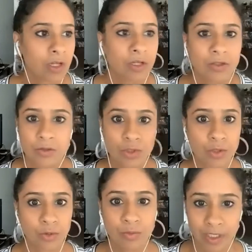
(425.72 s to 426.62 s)
Do
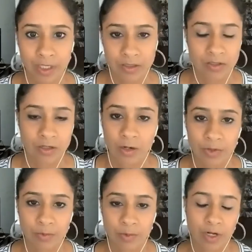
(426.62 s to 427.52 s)
two minutes. Start with
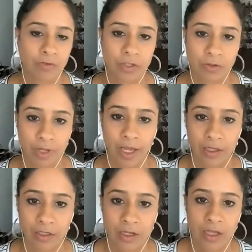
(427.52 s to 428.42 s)
whatever you can.